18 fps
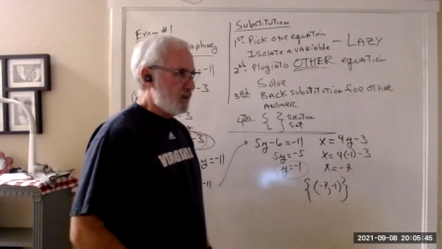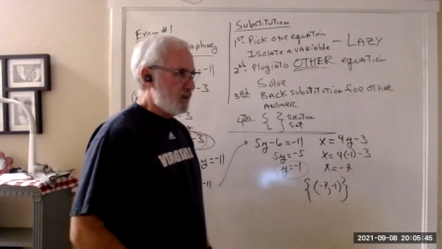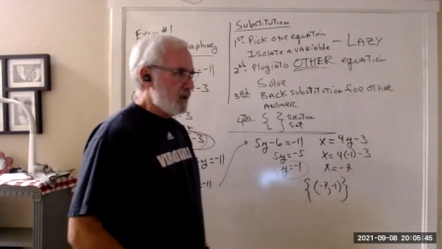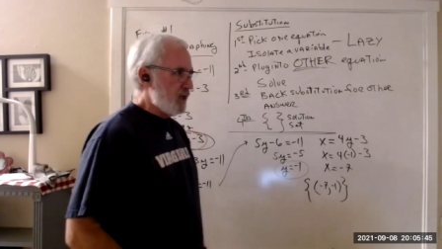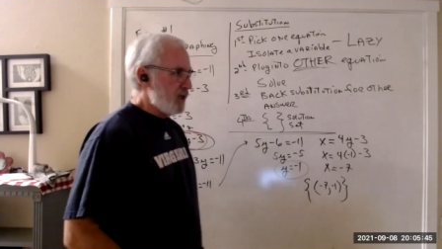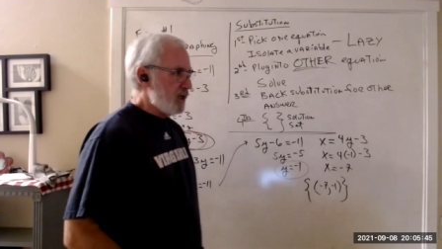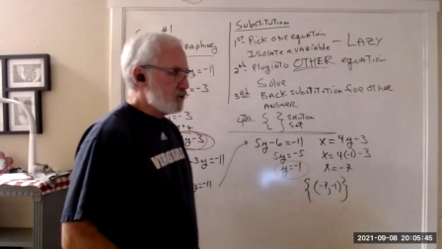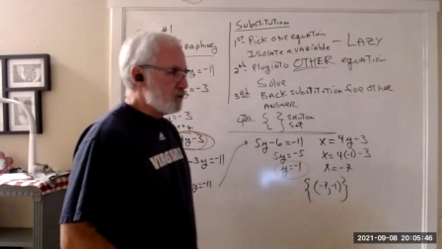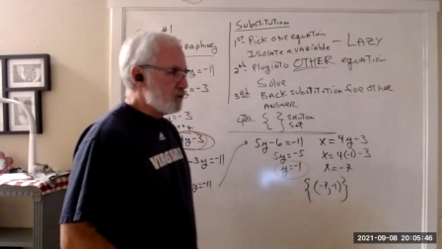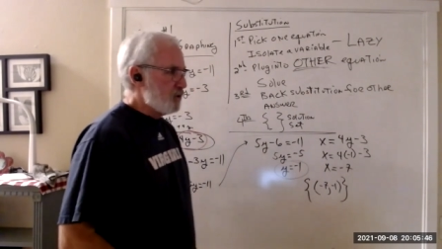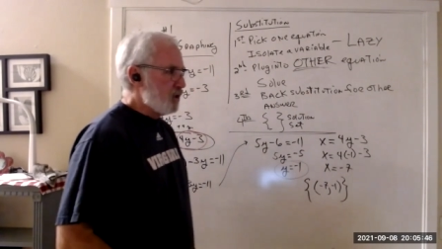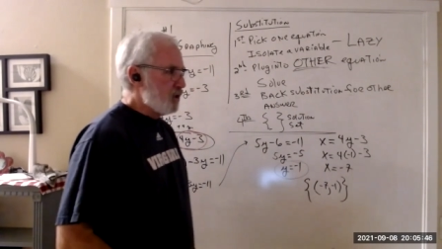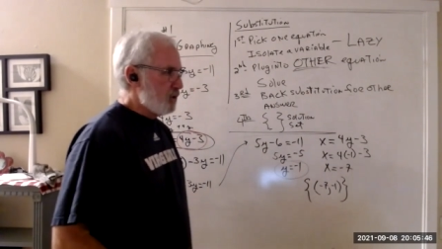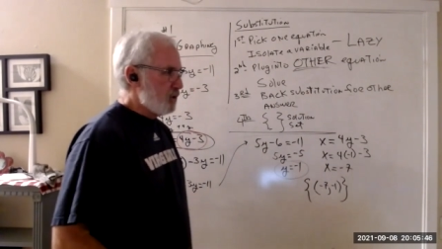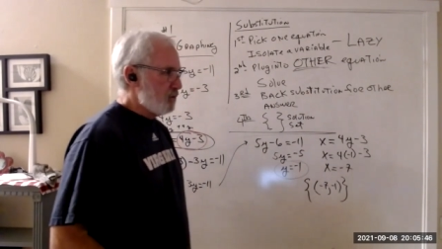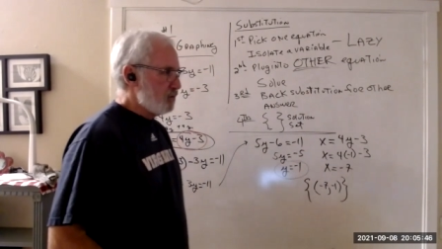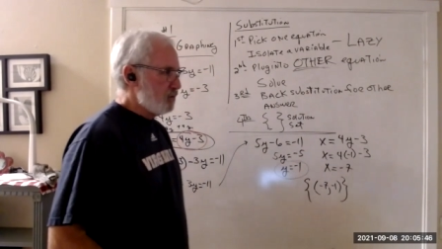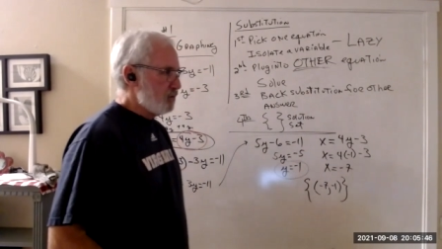yes or
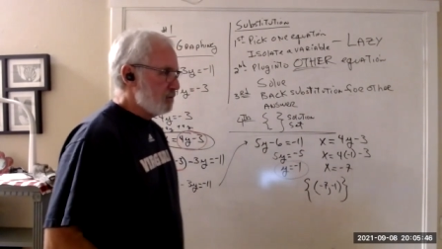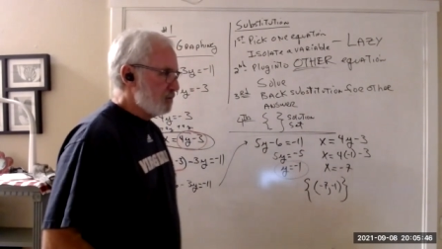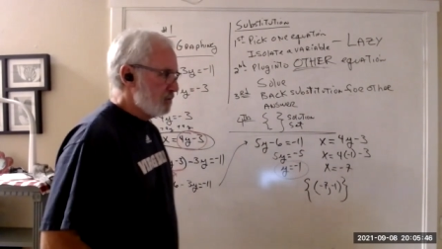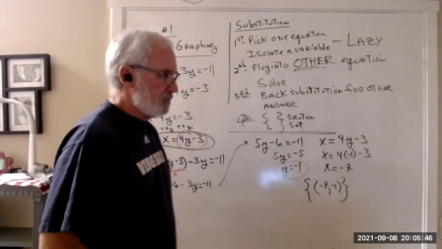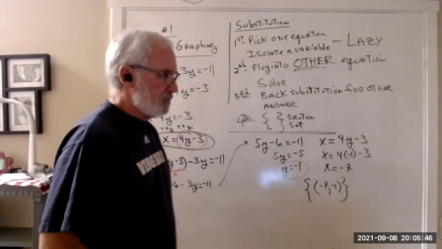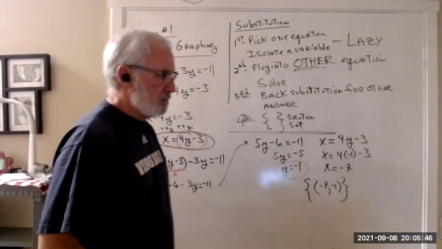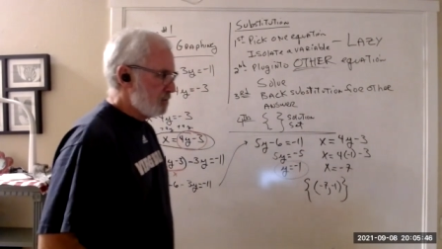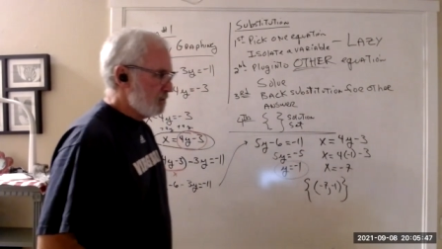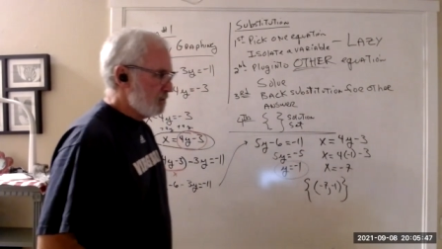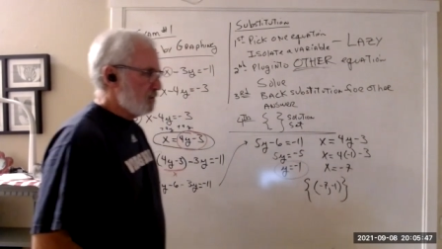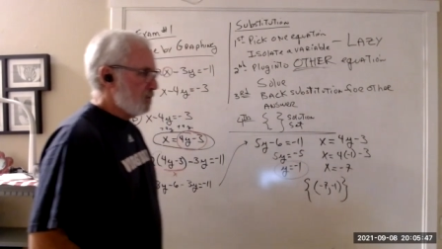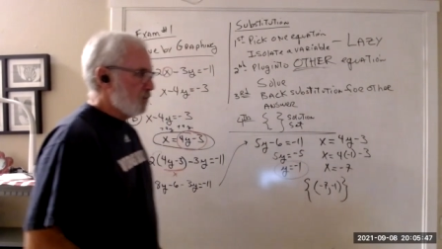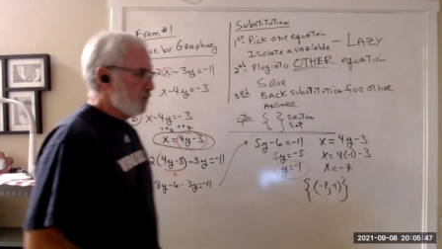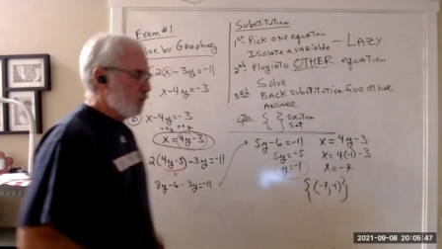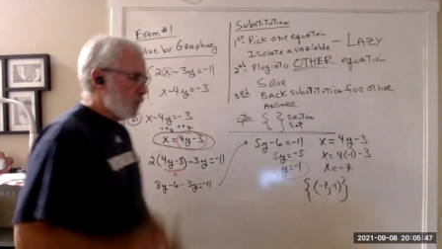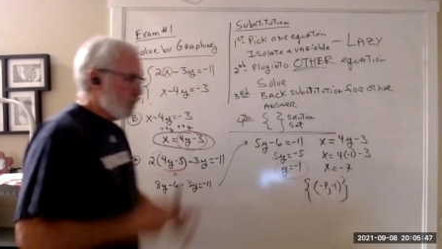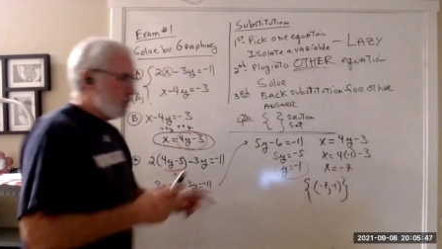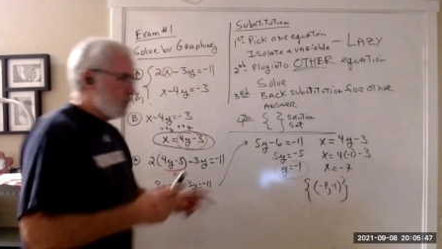no
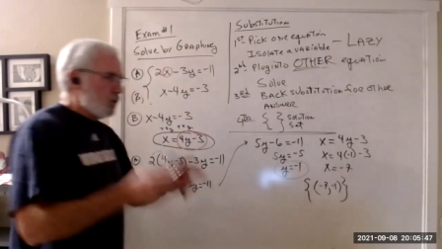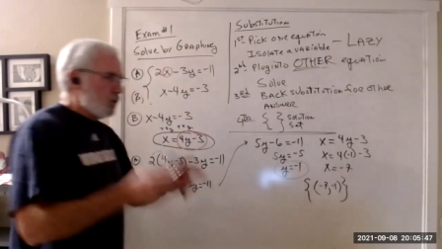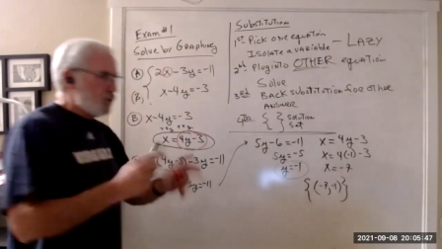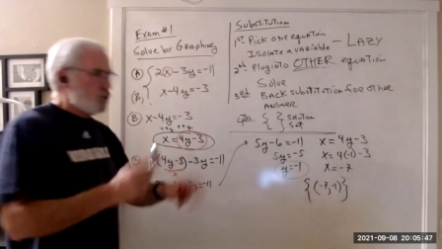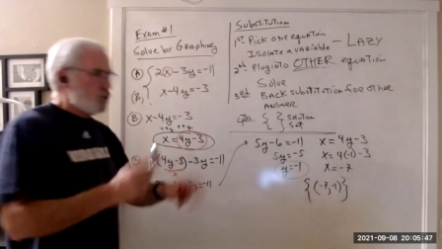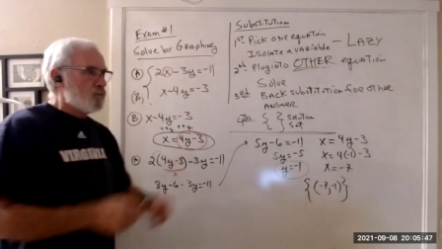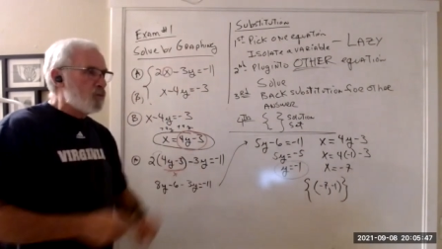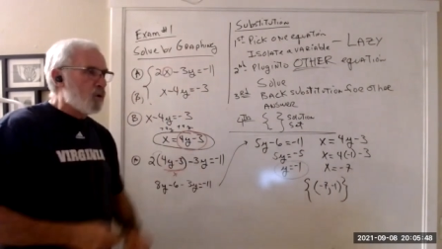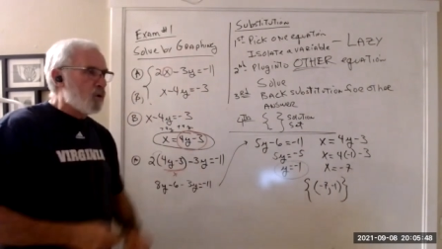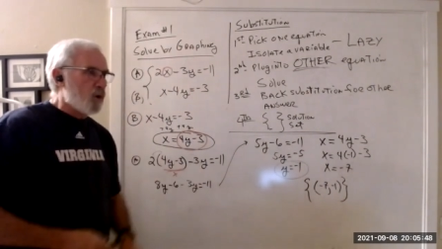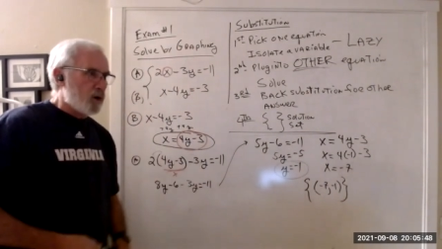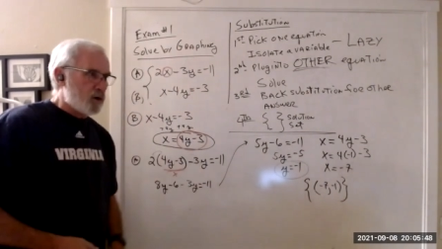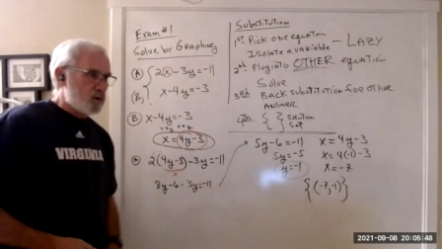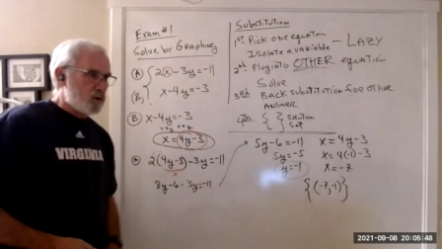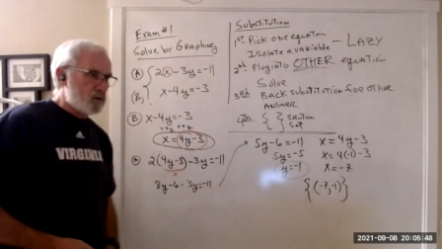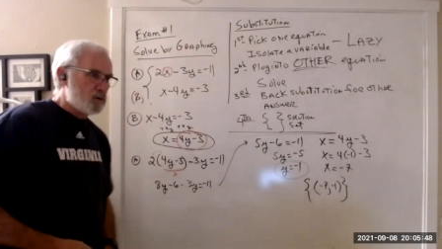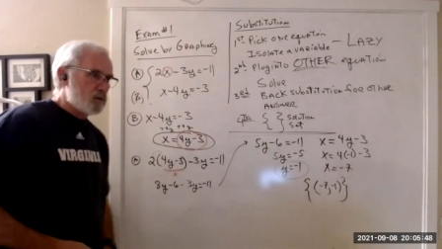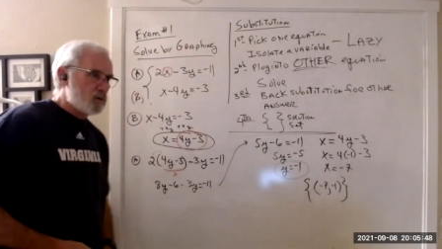we'll do more